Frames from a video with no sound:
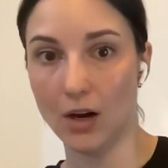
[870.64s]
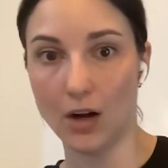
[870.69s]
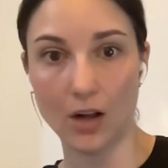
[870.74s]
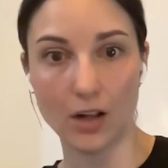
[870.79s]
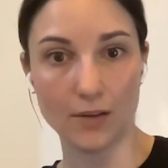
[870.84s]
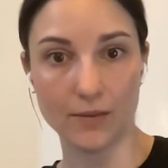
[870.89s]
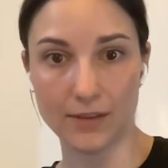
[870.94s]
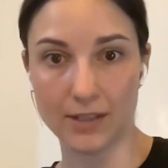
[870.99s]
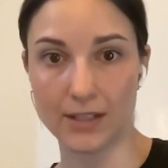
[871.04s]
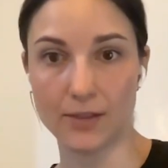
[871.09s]

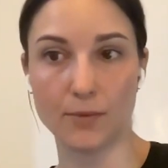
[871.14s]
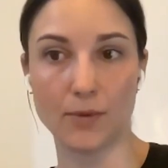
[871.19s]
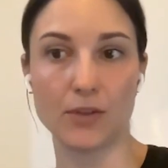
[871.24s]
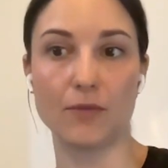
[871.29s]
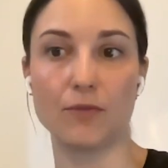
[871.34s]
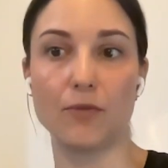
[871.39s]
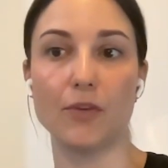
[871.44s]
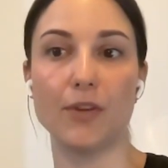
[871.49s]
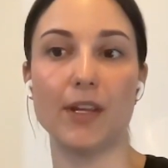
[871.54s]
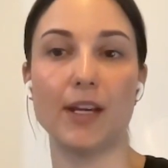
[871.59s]
all of these
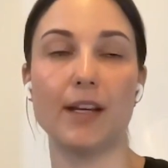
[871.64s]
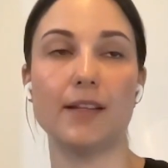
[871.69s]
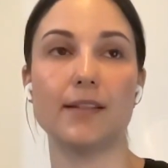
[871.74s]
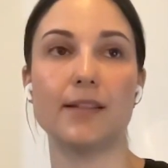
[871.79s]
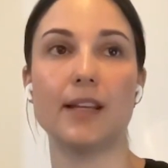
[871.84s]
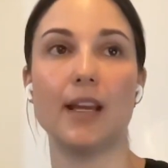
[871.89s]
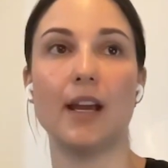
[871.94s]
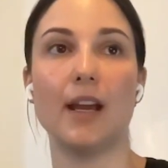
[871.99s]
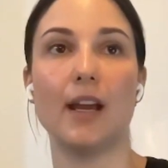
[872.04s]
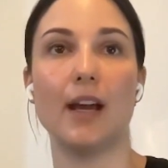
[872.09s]
wonderful
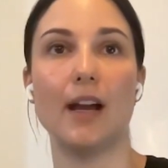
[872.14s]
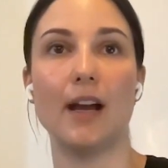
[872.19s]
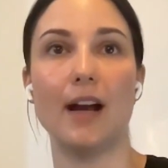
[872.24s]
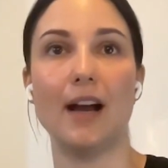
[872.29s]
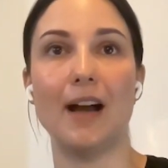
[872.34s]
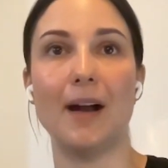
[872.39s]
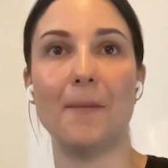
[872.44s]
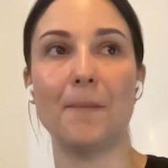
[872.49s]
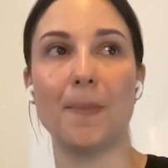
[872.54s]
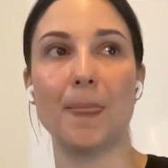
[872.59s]
things.
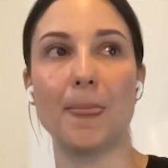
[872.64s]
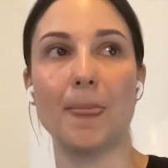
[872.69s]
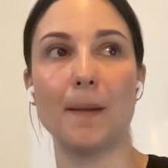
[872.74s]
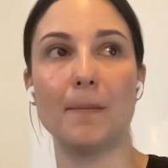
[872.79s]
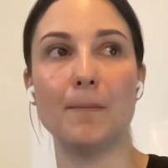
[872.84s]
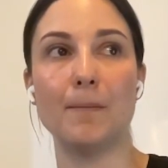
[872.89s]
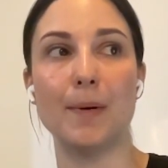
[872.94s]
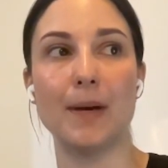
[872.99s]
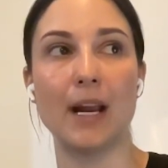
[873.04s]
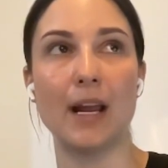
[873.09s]

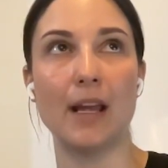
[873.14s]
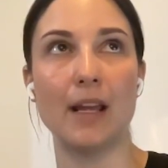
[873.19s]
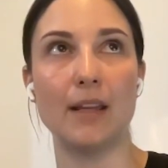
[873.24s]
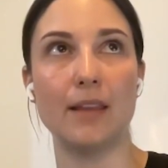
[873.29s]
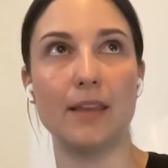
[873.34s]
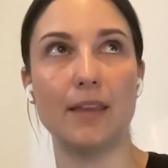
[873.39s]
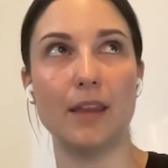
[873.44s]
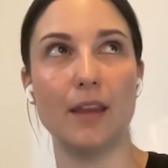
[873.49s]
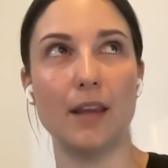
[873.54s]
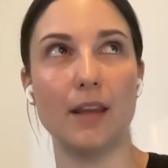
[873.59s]
But I
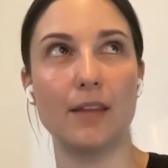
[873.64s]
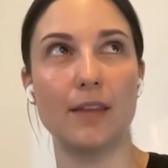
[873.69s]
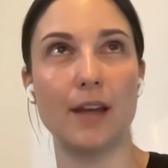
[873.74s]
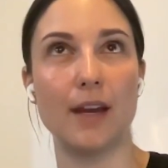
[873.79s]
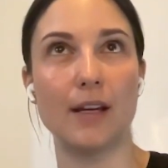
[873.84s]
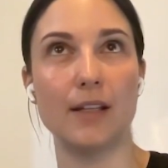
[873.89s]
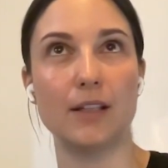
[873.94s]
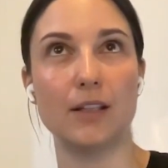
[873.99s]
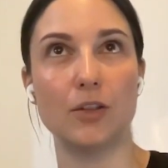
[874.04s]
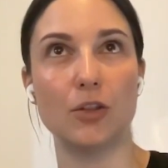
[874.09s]
think
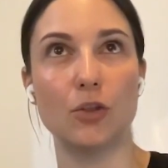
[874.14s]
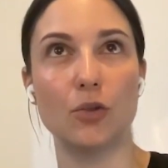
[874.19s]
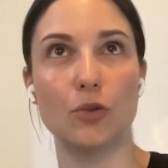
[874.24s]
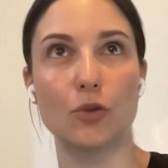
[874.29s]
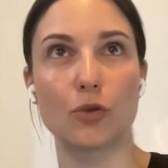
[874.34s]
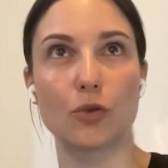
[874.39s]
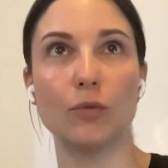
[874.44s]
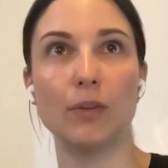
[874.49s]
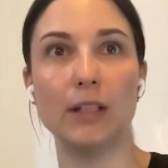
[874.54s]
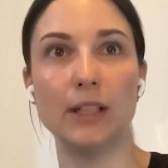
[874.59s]
that to
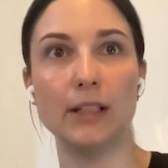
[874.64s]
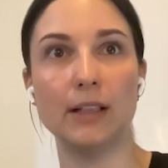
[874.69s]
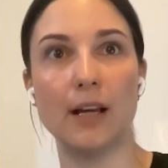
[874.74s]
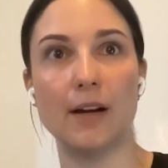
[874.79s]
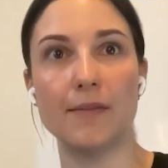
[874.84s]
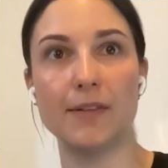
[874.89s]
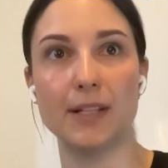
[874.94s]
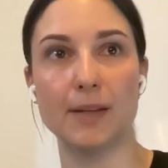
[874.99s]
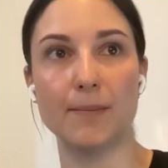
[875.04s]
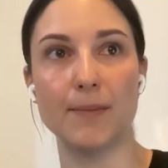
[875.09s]
truly
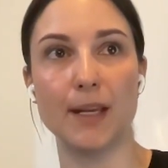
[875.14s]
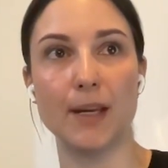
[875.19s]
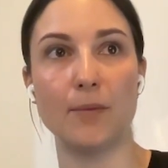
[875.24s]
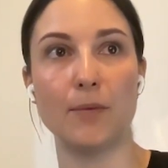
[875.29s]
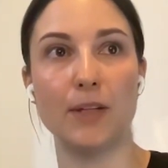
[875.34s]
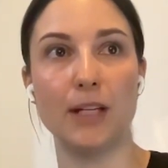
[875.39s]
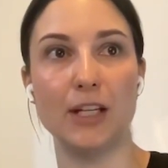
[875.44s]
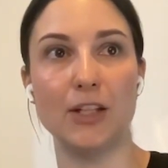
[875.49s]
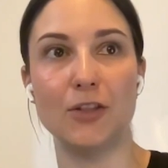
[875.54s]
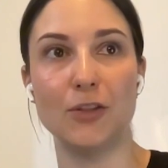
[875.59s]
love something,
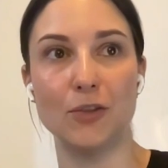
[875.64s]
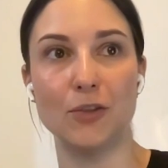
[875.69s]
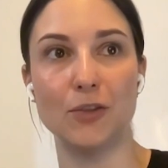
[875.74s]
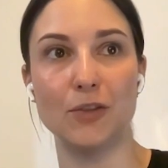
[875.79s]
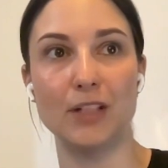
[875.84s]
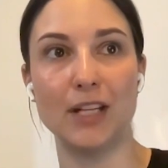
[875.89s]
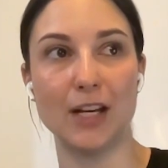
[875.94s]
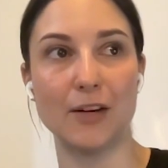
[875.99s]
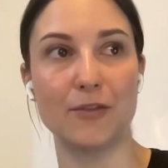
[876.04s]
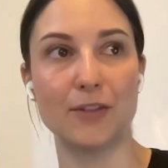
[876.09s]
we need to
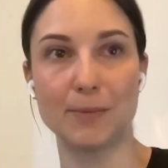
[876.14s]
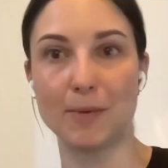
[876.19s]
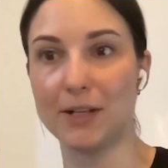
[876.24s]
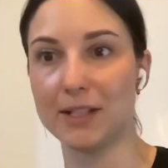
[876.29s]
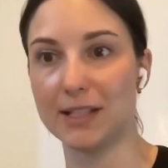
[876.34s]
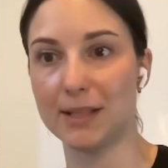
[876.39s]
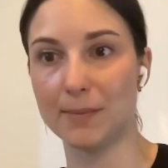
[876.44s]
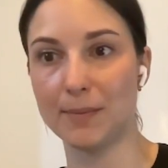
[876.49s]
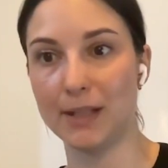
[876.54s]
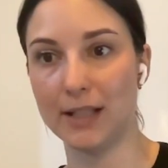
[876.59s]
take
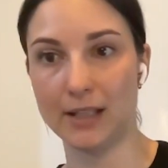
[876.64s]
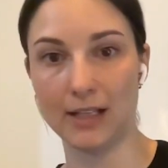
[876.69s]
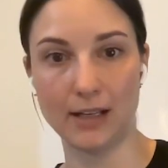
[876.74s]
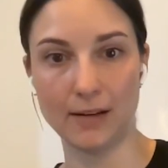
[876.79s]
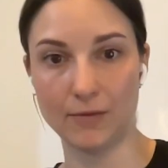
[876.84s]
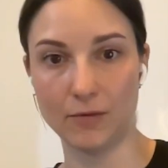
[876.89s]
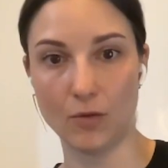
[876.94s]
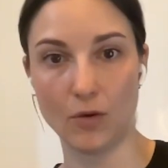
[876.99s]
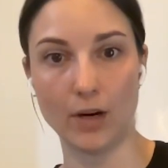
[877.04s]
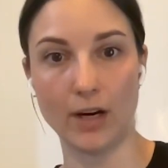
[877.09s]

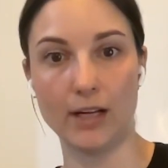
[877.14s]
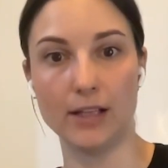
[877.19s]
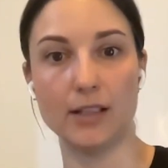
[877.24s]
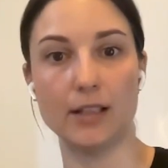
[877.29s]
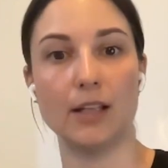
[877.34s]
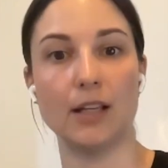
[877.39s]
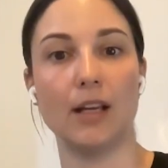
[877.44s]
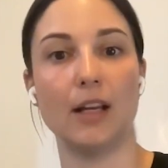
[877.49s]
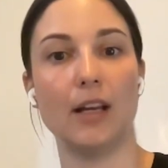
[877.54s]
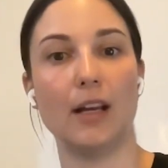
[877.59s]
responsibility for it.
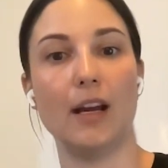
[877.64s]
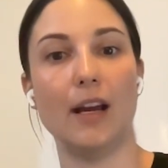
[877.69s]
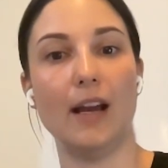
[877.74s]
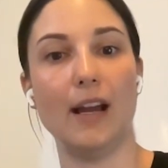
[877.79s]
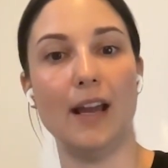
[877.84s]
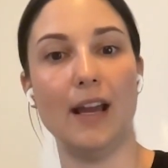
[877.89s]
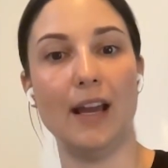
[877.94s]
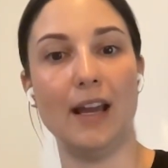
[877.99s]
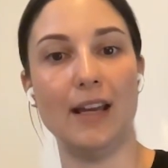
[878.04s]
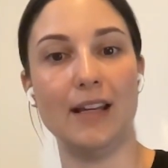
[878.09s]

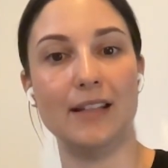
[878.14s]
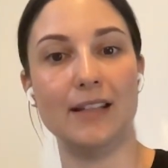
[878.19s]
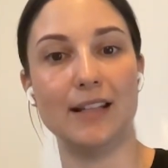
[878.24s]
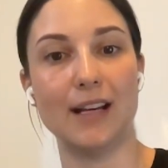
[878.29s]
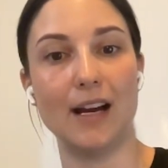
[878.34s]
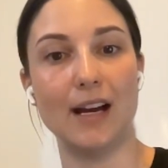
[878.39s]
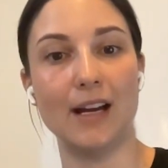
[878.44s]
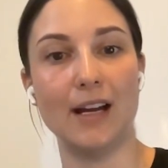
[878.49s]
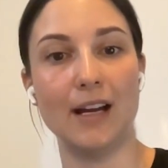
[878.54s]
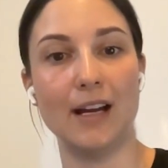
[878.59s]
And
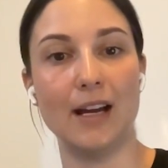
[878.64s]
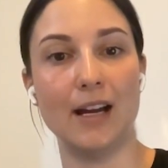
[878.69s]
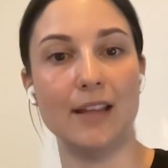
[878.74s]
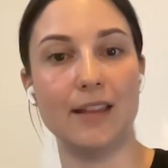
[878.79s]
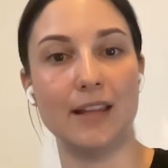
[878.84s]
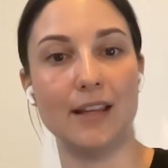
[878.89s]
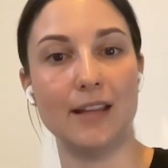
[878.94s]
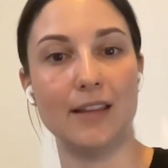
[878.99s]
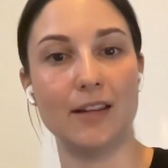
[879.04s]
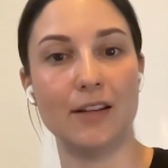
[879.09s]
I
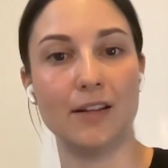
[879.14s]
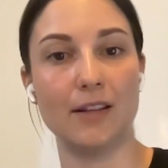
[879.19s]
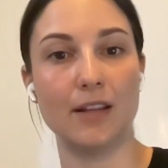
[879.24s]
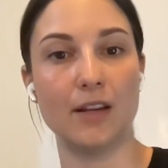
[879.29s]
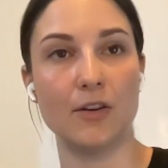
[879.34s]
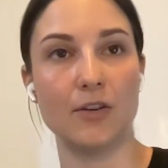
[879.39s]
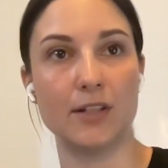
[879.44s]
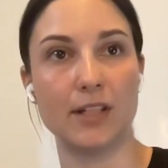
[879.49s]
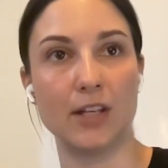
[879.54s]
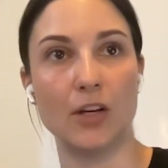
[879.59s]
think that
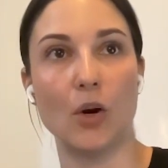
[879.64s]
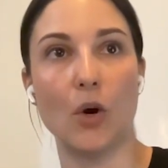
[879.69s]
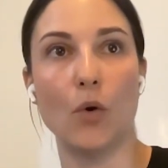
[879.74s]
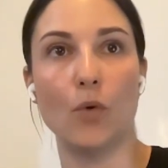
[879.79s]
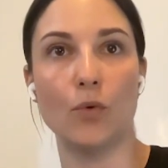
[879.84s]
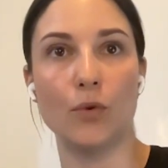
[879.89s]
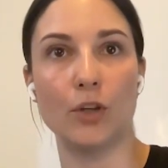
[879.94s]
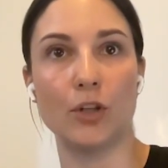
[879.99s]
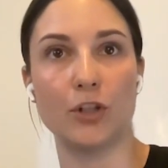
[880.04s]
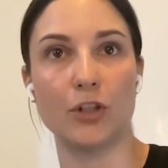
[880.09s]
there's an
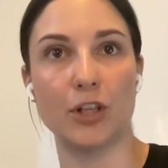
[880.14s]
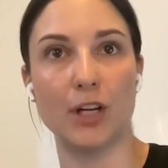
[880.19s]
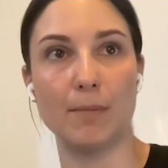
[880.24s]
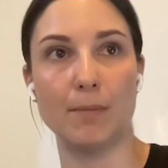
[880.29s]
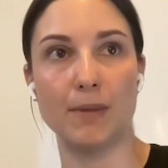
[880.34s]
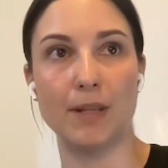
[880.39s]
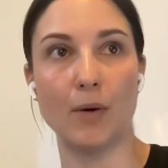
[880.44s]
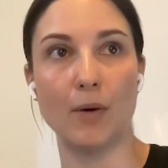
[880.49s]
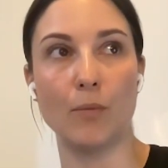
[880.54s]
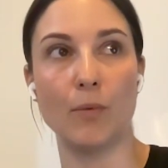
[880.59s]
ownership
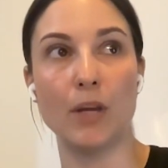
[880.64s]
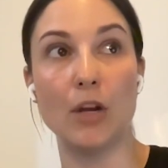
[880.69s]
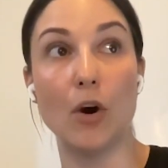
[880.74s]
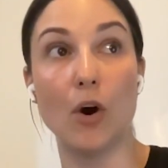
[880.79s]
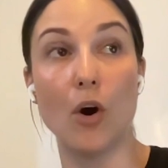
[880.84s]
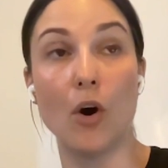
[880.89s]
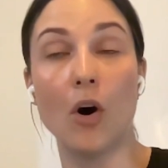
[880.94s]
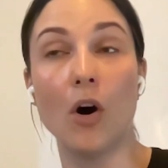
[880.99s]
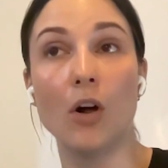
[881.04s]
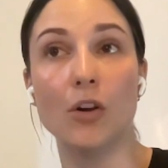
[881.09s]
that we
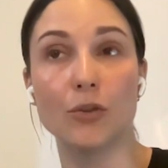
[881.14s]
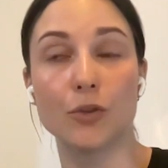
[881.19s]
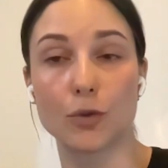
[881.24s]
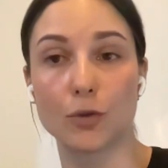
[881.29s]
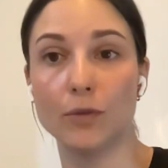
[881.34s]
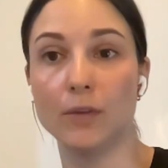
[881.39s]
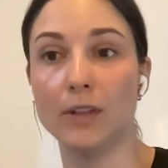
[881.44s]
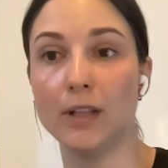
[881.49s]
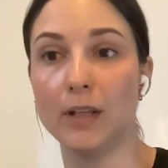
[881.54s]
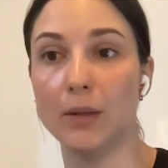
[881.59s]
all
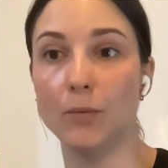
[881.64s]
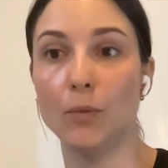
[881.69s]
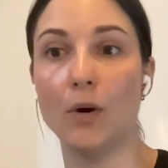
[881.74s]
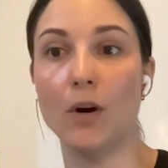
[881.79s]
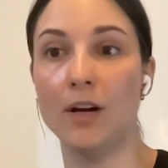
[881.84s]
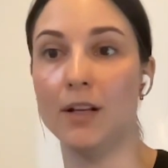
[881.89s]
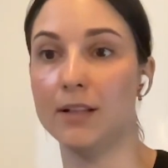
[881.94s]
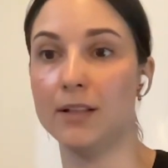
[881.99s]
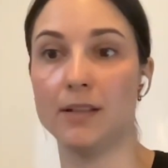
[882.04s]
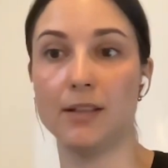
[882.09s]
truly
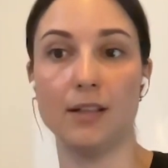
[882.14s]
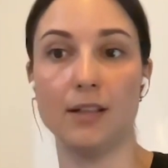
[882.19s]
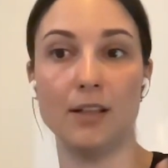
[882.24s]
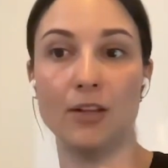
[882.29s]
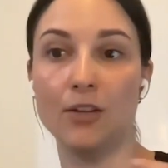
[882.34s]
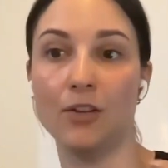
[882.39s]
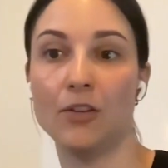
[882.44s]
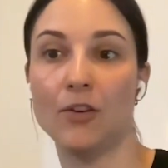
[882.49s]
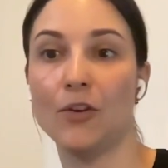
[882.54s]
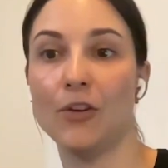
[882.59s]
want.
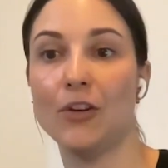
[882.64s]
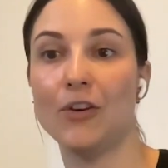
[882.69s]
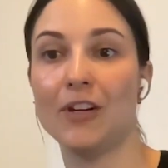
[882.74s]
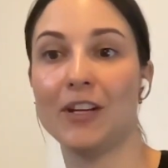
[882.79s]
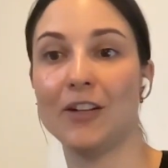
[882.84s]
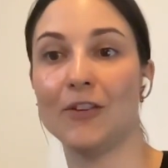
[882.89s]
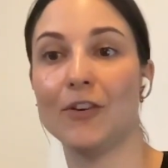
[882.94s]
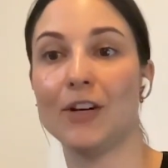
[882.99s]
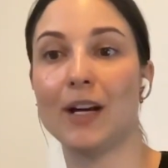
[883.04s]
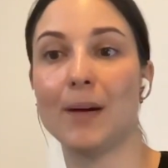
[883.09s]
You
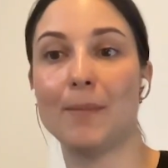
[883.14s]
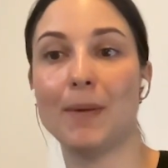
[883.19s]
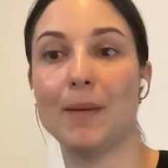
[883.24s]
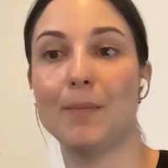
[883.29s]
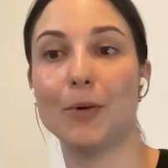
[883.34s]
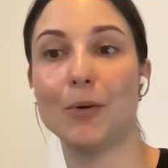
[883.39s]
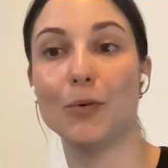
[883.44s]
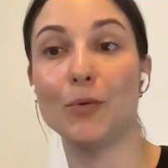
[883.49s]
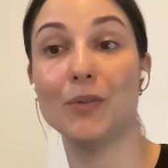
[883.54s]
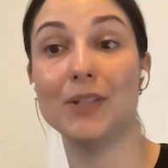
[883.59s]
can look at
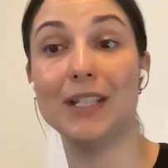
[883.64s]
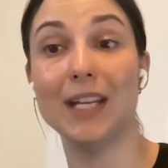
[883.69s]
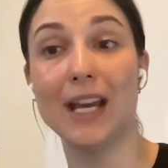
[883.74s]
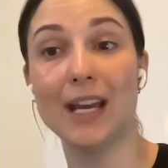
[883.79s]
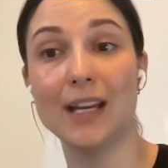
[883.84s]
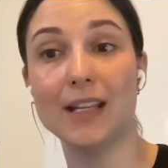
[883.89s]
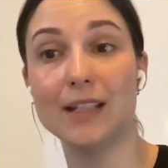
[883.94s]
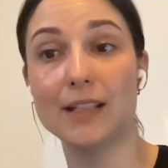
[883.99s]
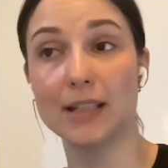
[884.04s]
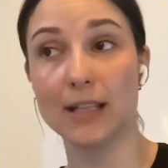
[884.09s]
people who
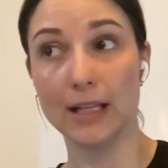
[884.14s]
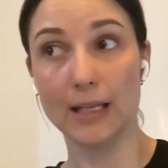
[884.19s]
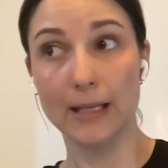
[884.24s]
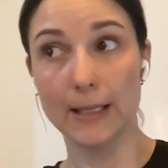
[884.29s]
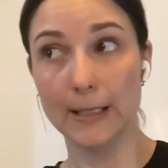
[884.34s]
date,